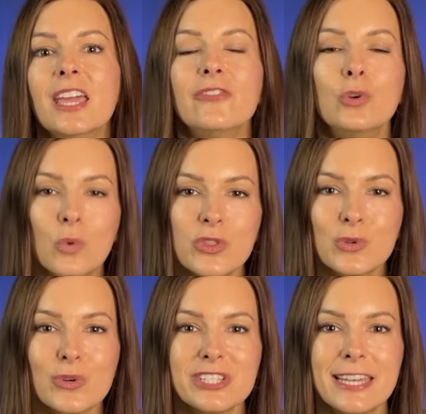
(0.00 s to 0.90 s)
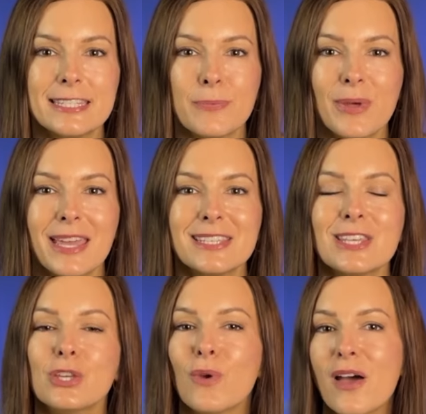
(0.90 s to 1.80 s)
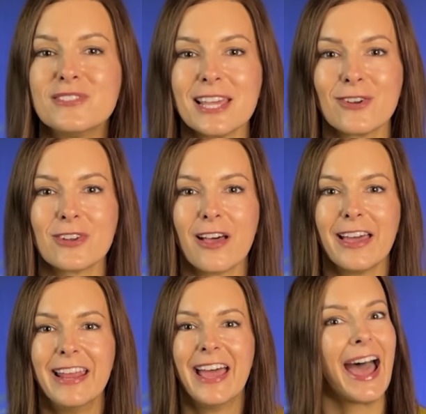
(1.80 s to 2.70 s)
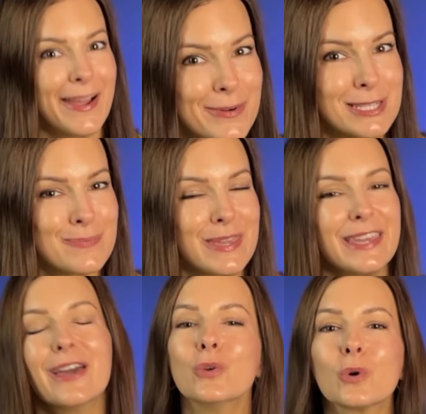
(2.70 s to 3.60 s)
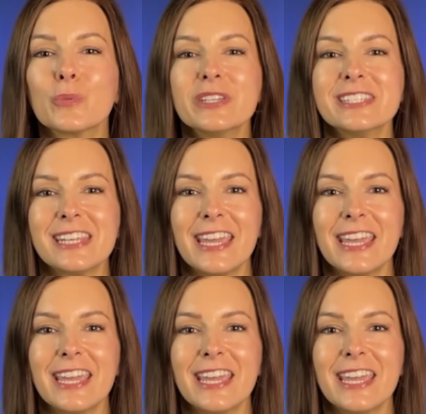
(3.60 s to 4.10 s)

If North Georgia is the place that you have settled on, I want to be your real estate